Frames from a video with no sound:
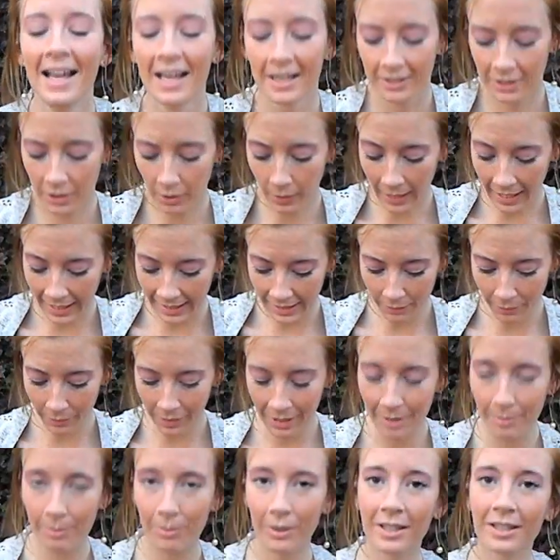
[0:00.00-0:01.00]
so I didn't
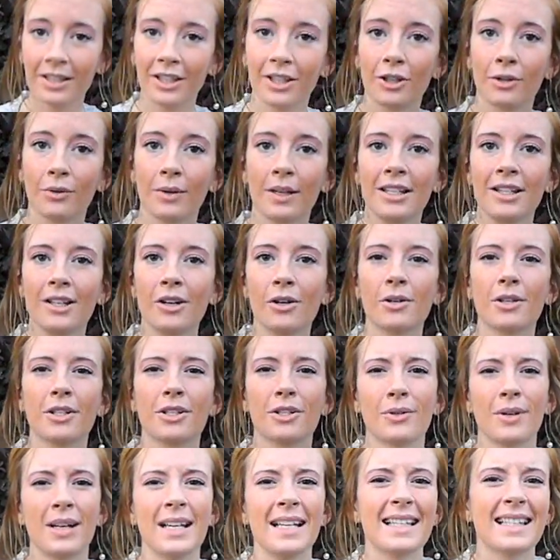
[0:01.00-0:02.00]
want to bring the green, though,
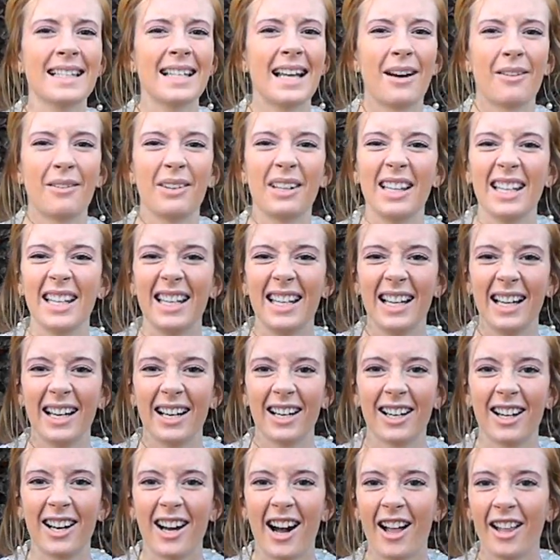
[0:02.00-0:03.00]
because green's not really
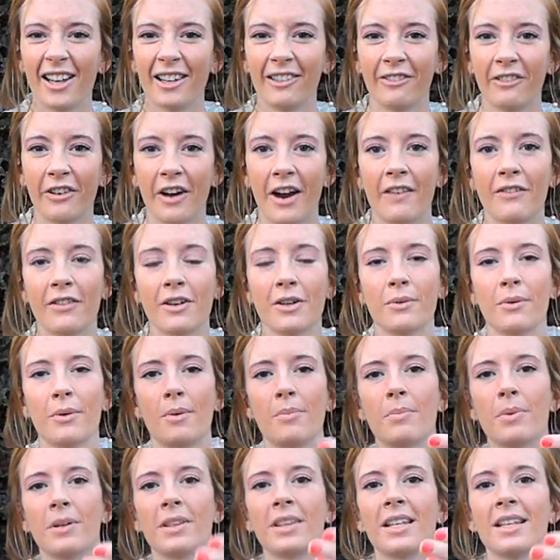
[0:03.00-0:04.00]
a color for
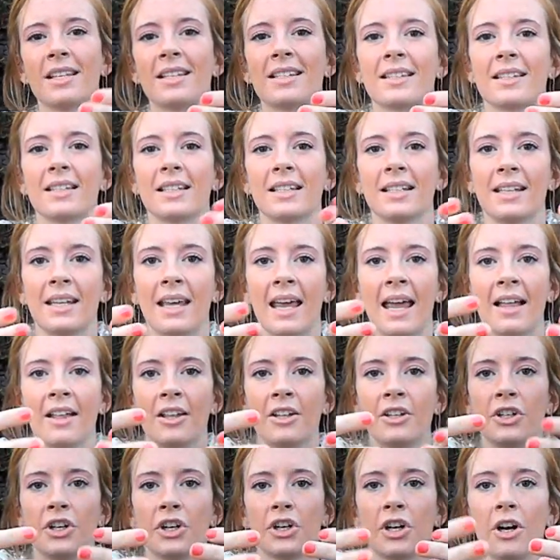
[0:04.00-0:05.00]
everyone, but this
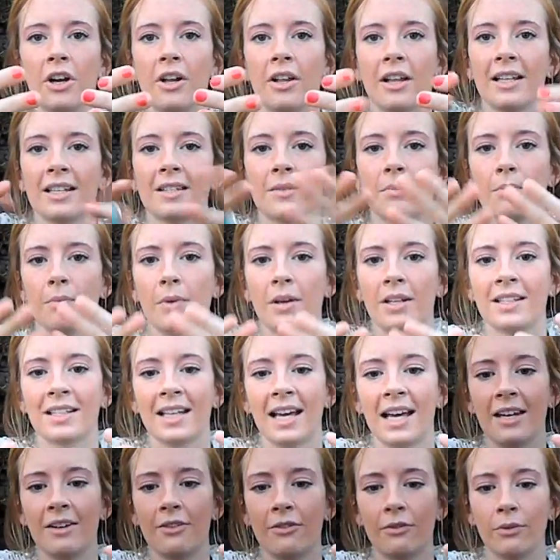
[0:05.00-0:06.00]
Calendar Girl, it's
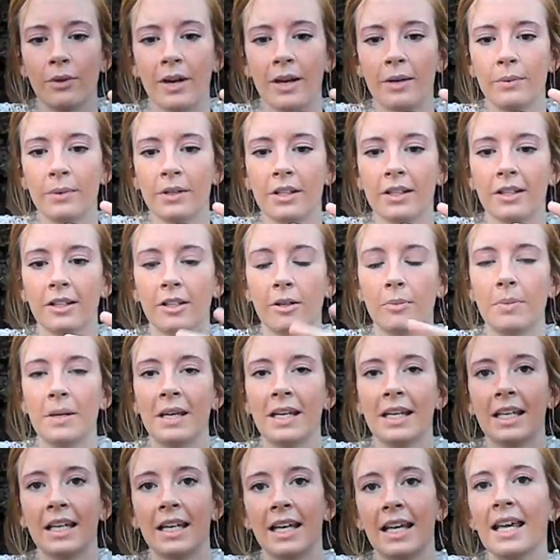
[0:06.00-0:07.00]
kind of red with a little
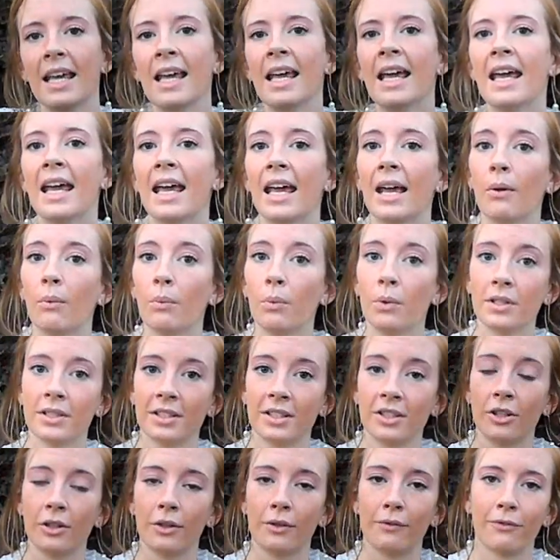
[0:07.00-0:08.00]
pink in it,
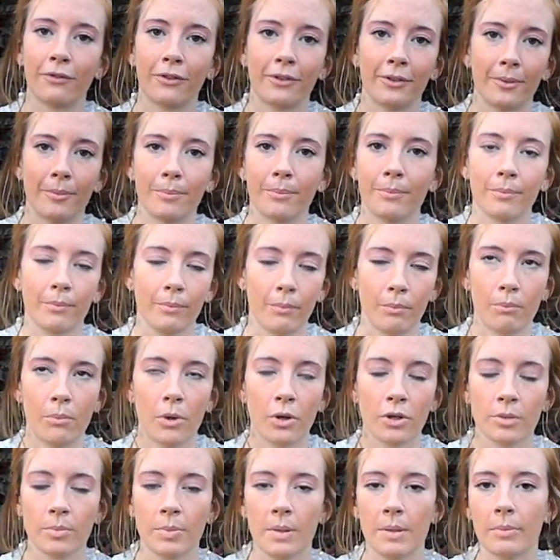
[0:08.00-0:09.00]
was good for
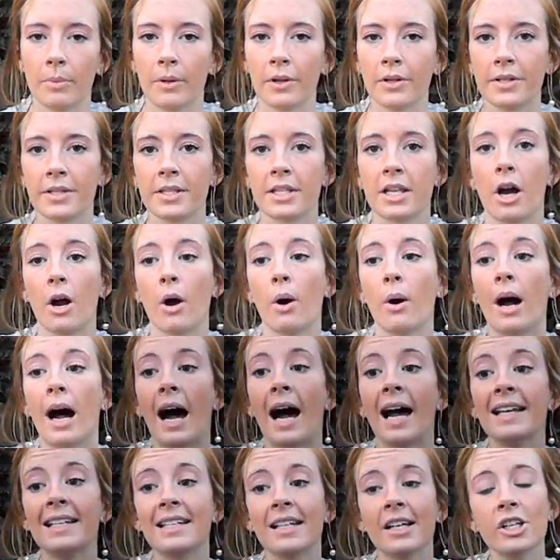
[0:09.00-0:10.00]
most people. So
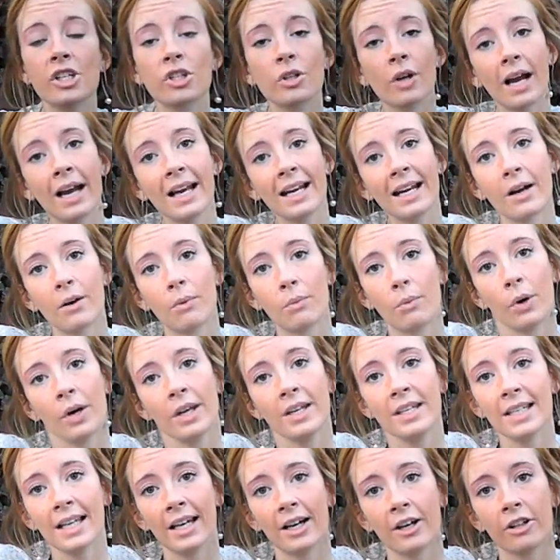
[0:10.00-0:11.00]
I did try it on
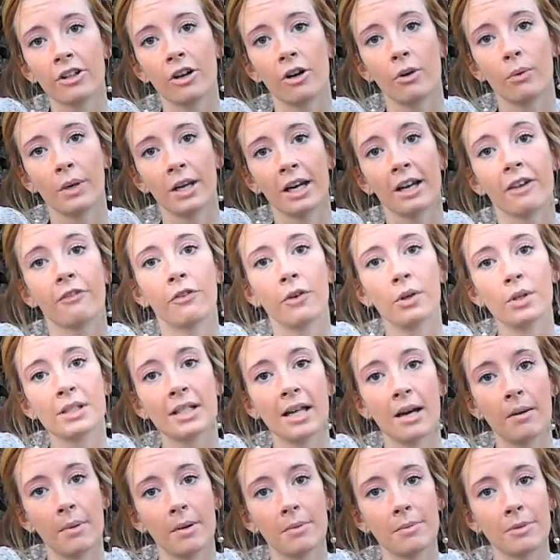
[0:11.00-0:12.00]
one nail, though, when I first
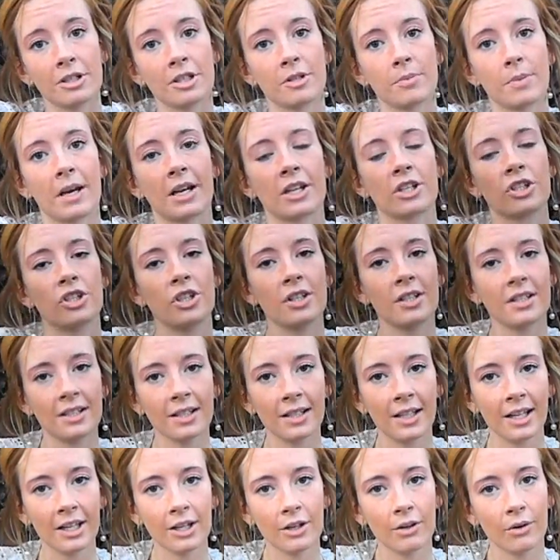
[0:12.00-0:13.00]
got my Birchbox, just
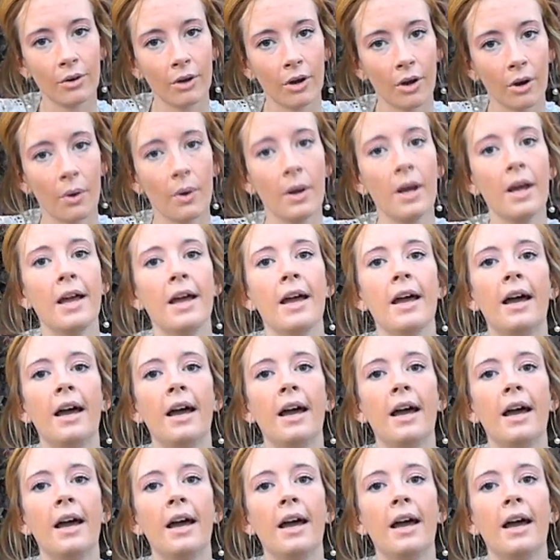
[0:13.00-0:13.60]
to let you know.